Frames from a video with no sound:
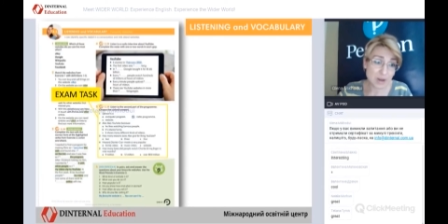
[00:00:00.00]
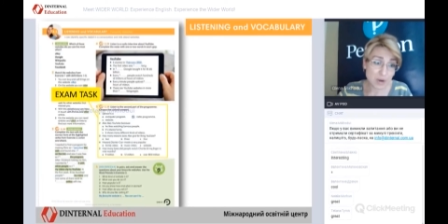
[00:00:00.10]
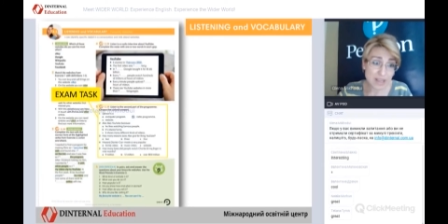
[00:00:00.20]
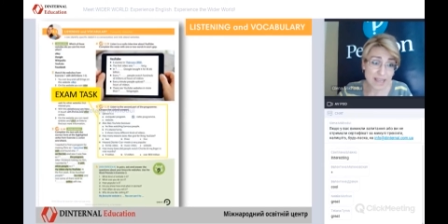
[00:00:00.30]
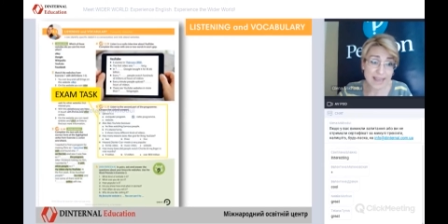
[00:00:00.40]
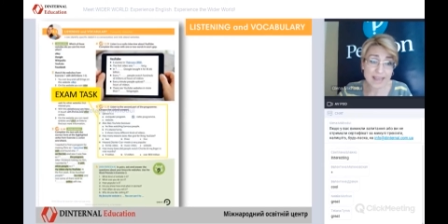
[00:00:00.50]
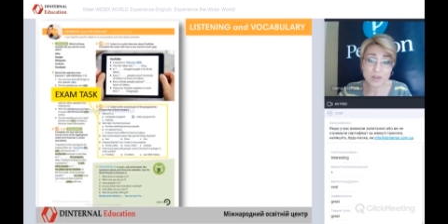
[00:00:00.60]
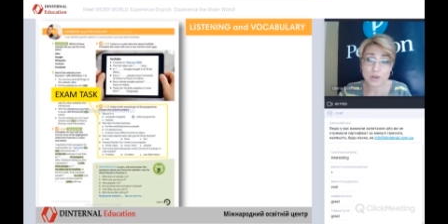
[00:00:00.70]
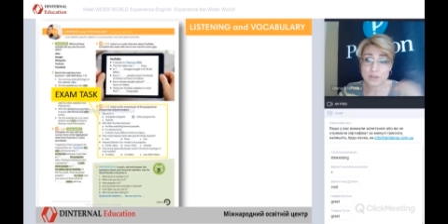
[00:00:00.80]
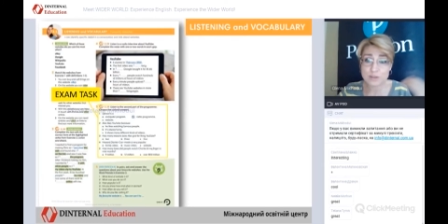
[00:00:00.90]
Okay,
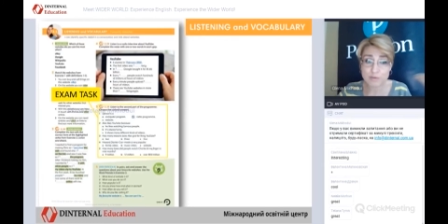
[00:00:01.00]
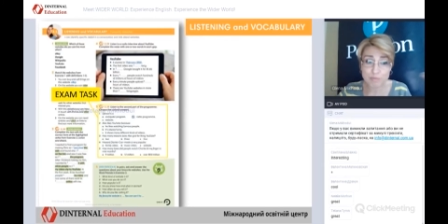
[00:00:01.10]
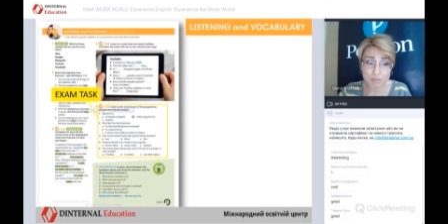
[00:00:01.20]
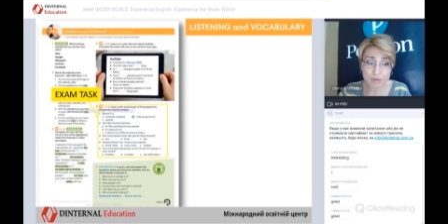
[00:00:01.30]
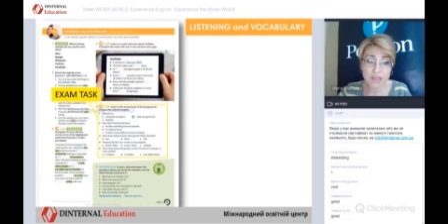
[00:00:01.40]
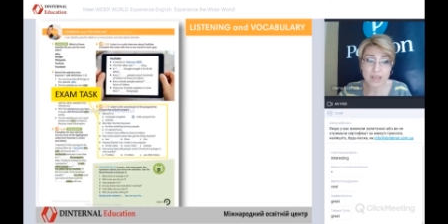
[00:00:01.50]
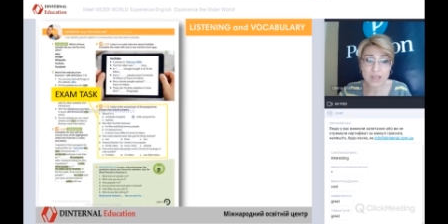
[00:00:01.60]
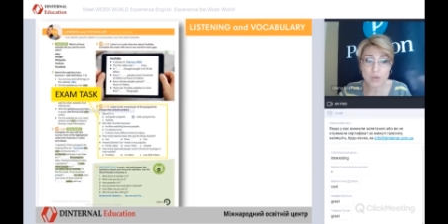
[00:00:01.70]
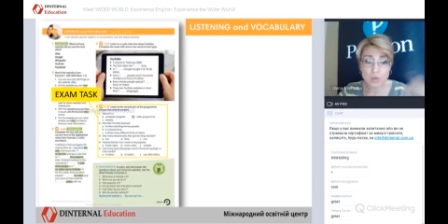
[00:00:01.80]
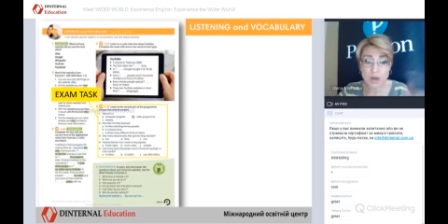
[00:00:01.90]
lots of
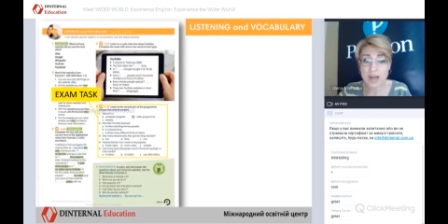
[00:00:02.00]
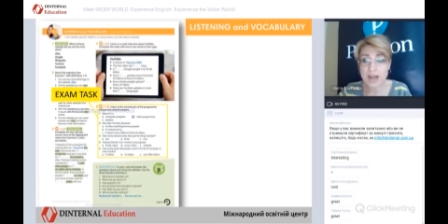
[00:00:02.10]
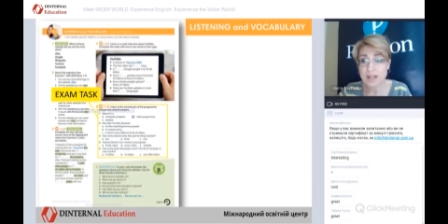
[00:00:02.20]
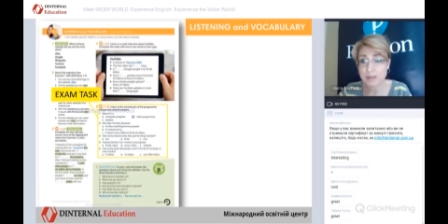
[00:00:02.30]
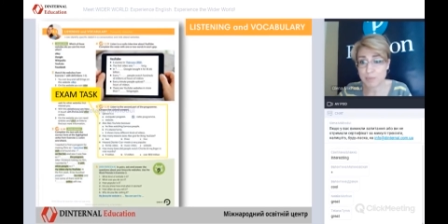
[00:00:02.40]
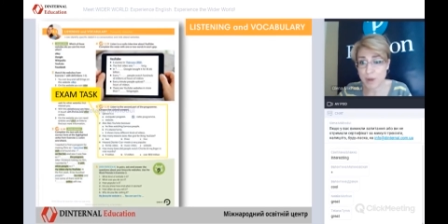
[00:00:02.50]
pre, while,